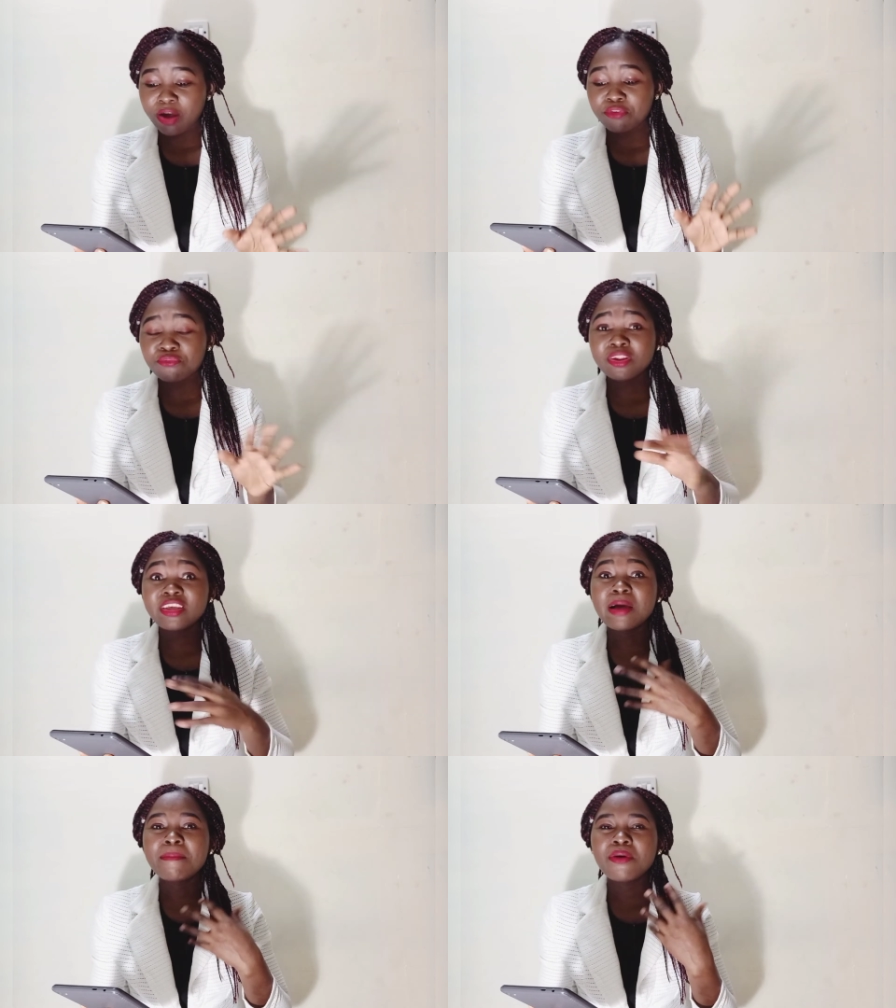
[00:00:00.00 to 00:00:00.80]
I was
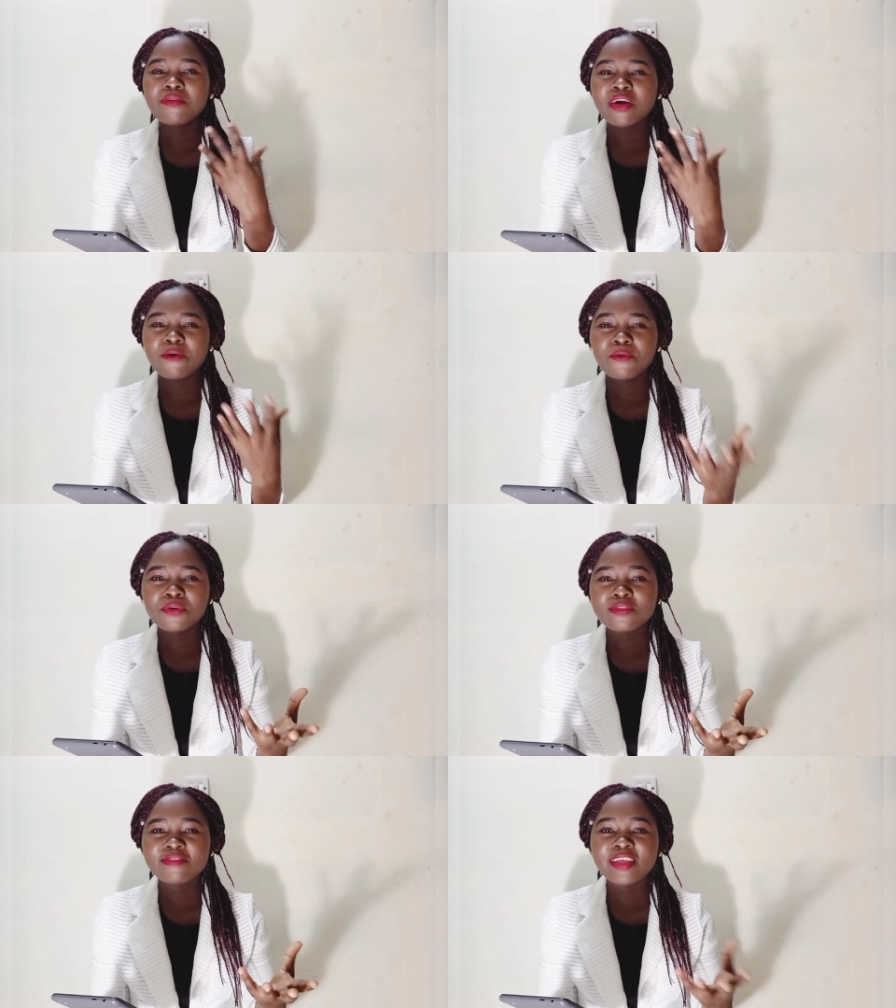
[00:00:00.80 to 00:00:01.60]
reading about the
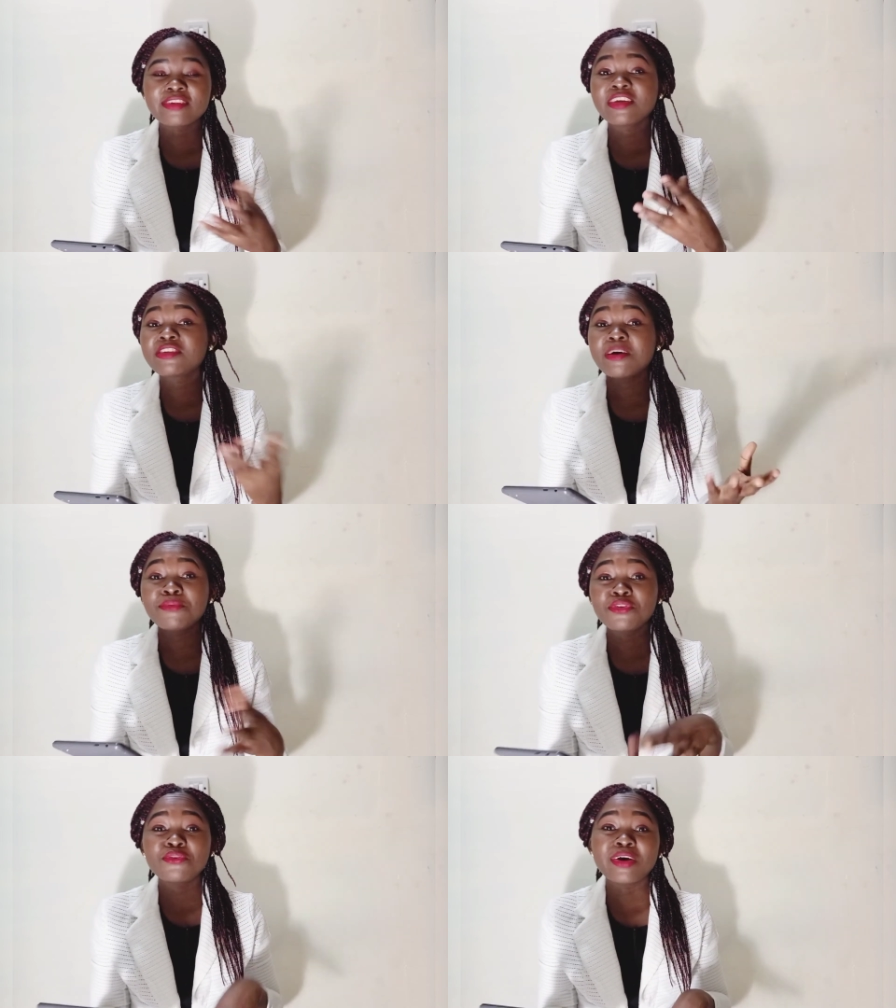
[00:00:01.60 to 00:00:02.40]
quotes that
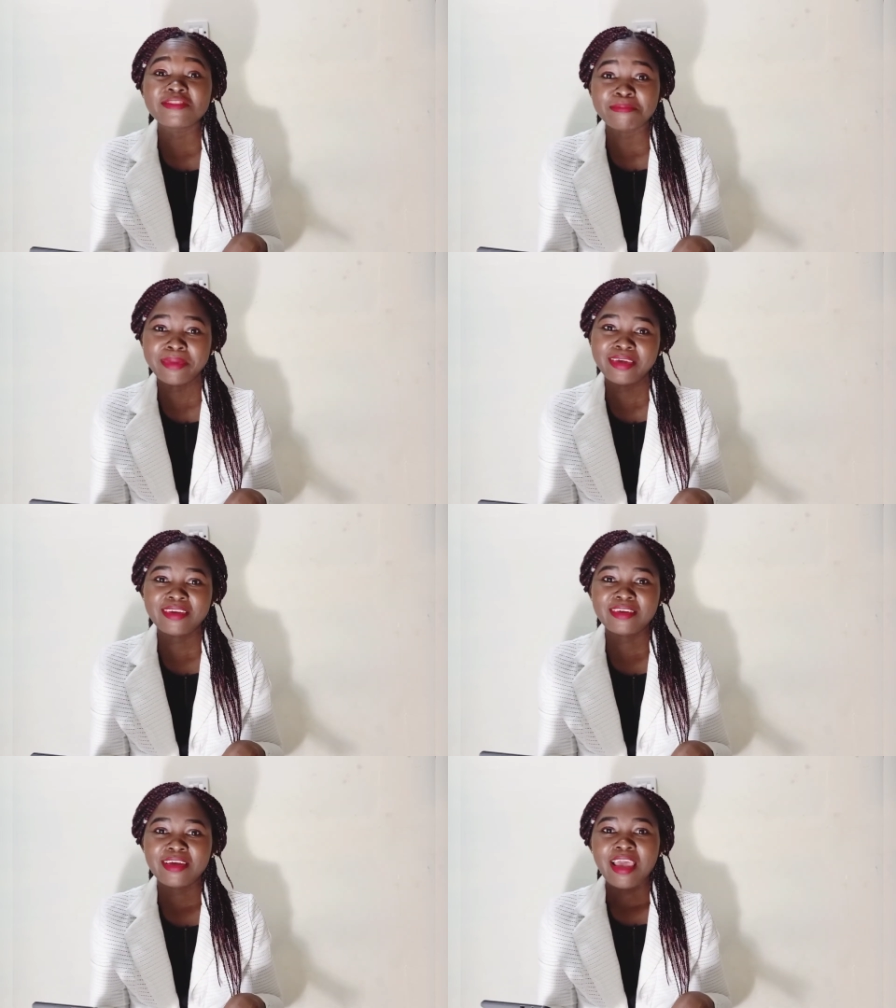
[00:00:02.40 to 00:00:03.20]
entrepreneurs
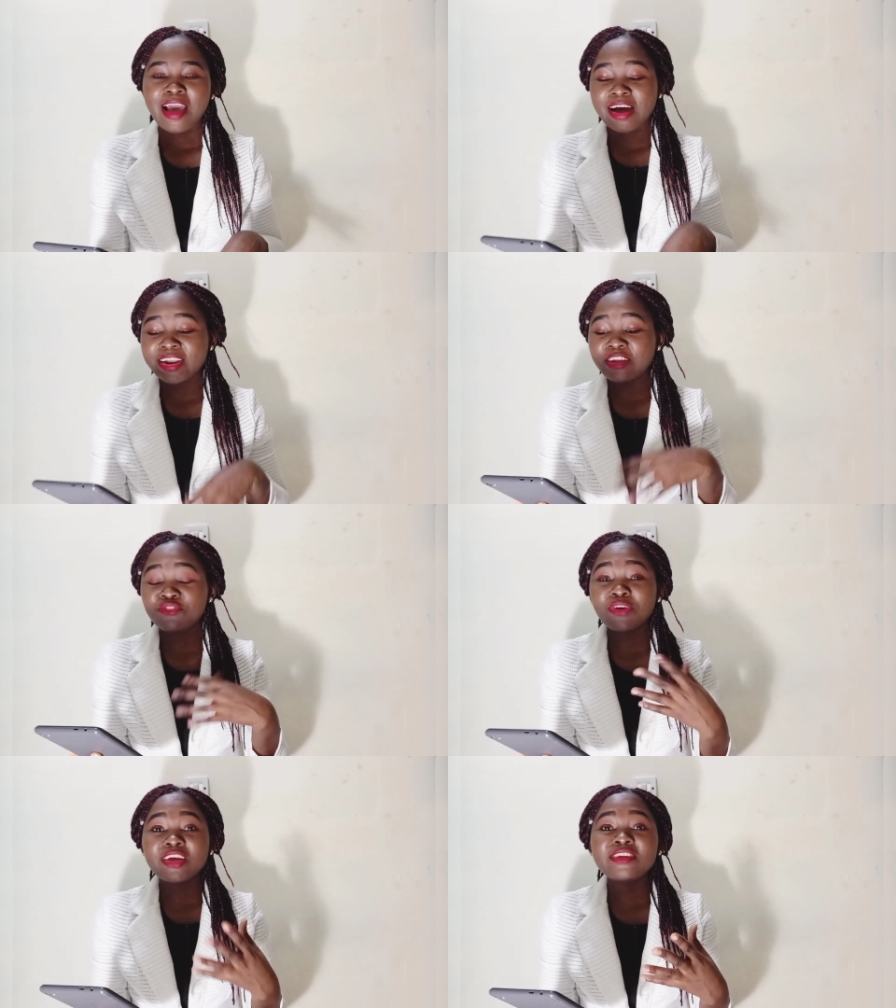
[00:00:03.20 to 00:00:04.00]
make, and I
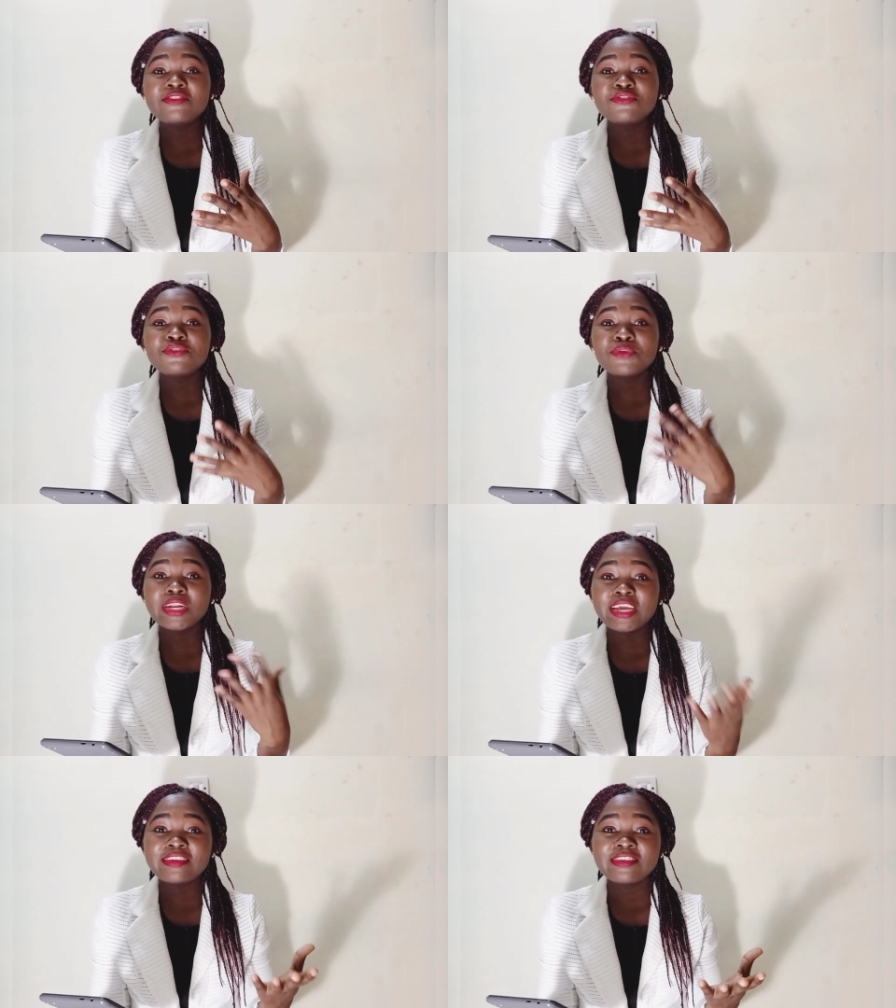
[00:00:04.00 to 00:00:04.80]
tried to
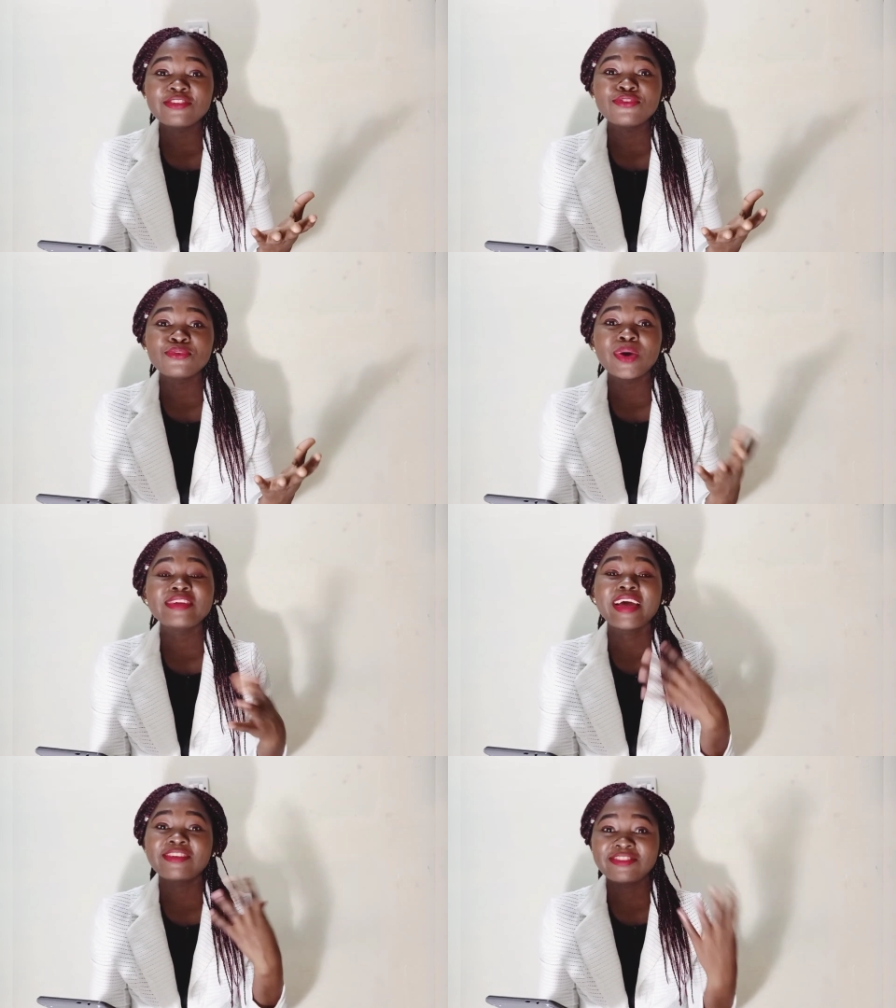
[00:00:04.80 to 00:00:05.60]
relate it to what
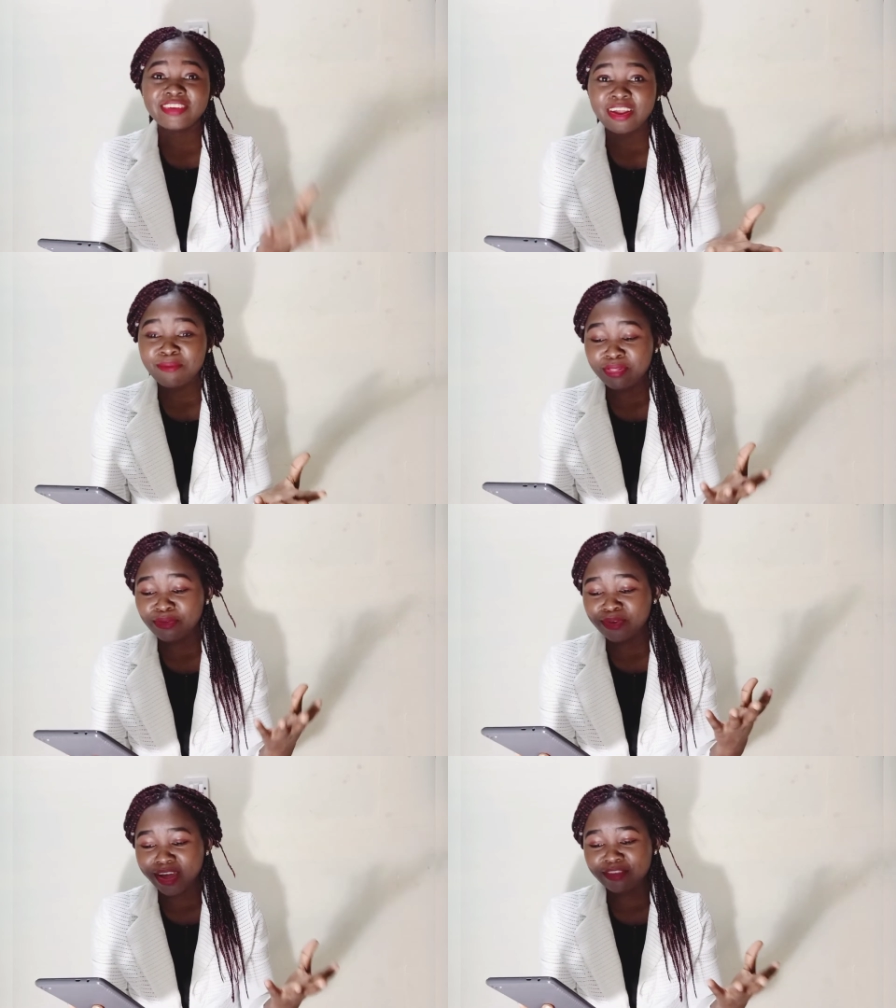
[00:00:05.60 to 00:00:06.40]
I shared with
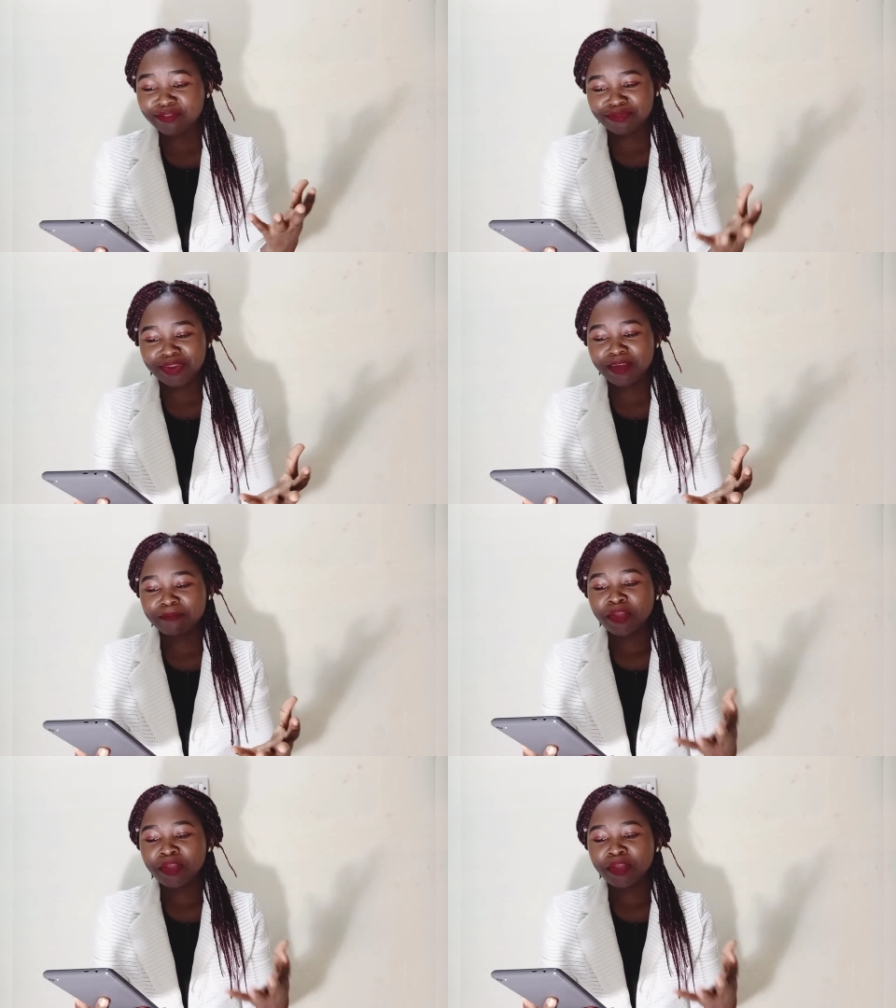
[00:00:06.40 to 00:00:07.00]
you guys today.